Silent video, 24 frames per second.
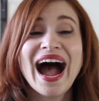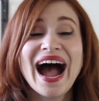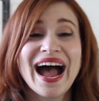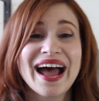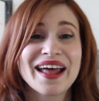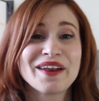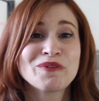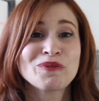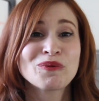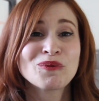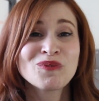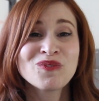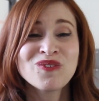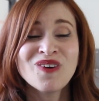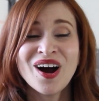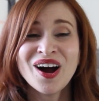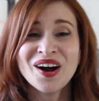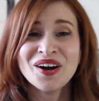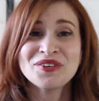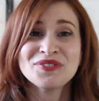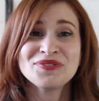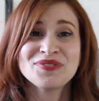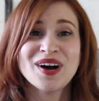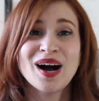And
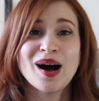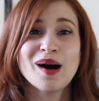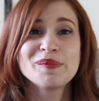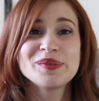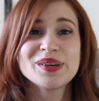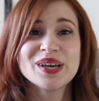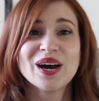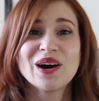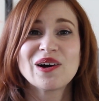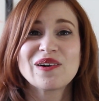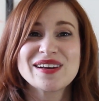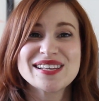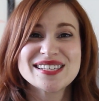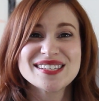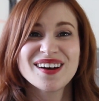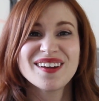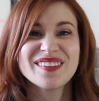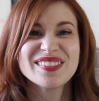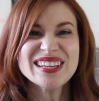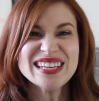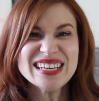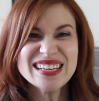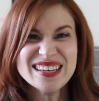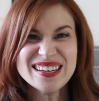while Fabio is
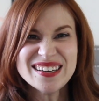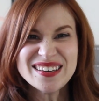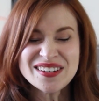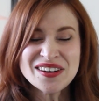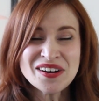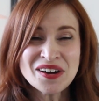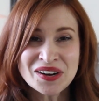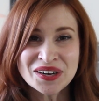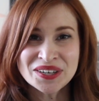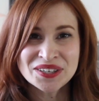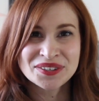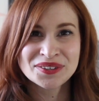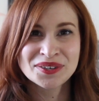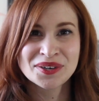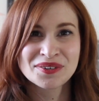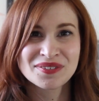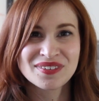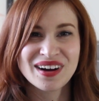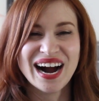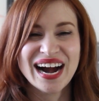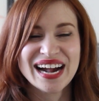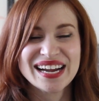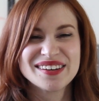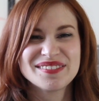on the inaugural
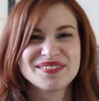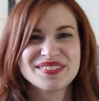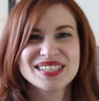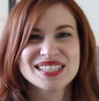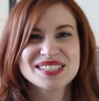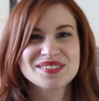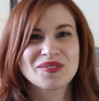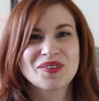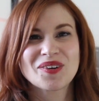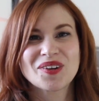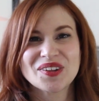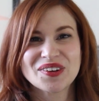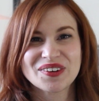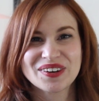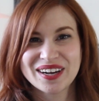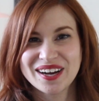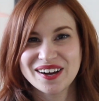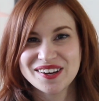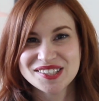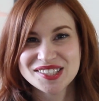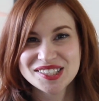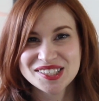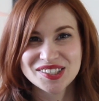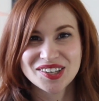ride of this roller
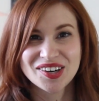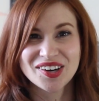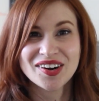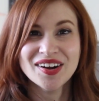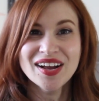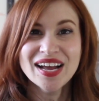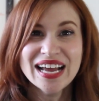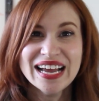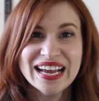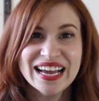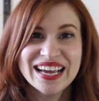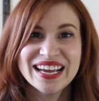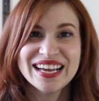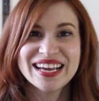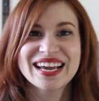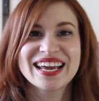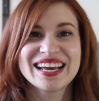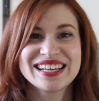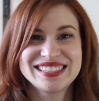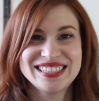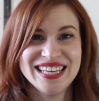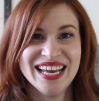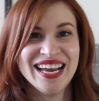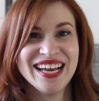coaster, he
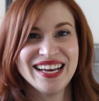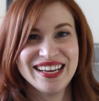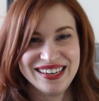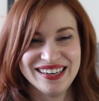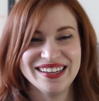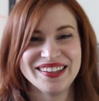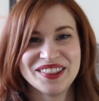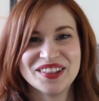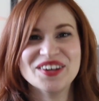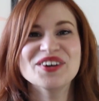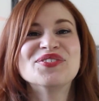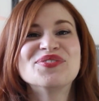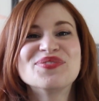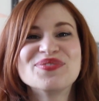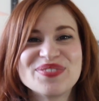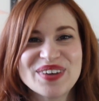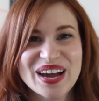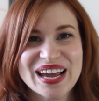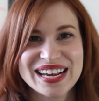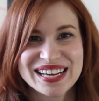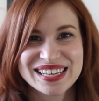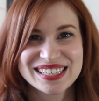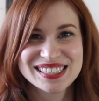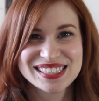gets hit in the
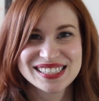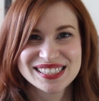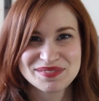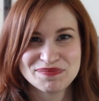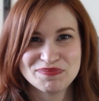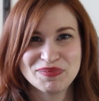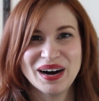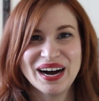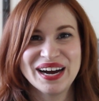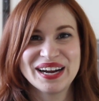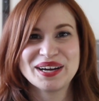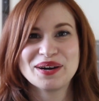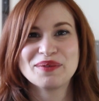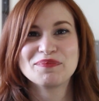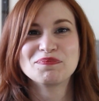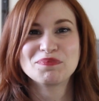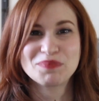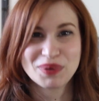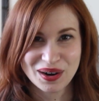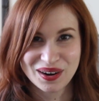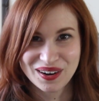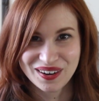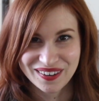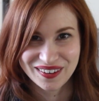face by a
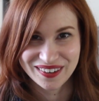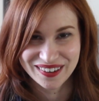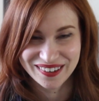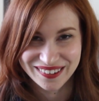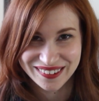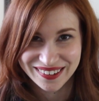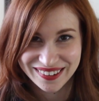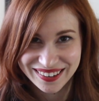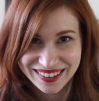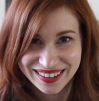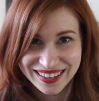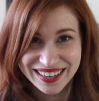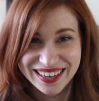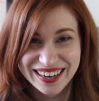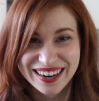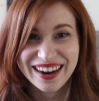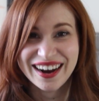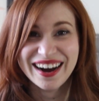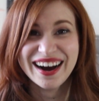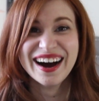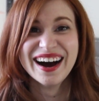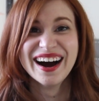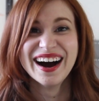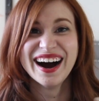bird.
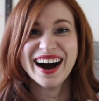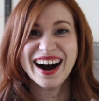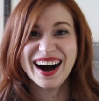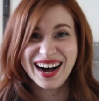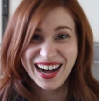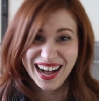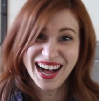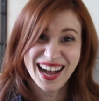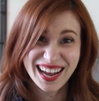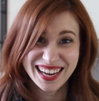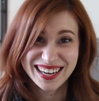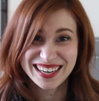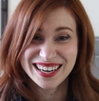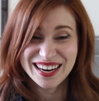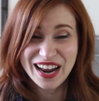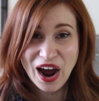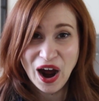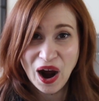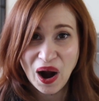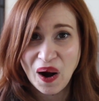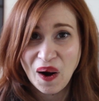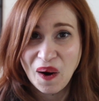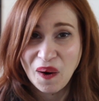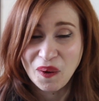I
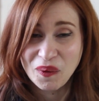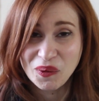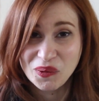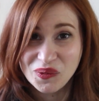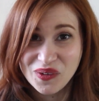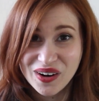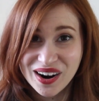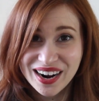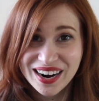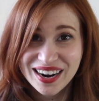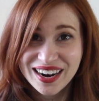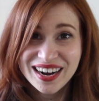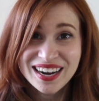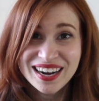know.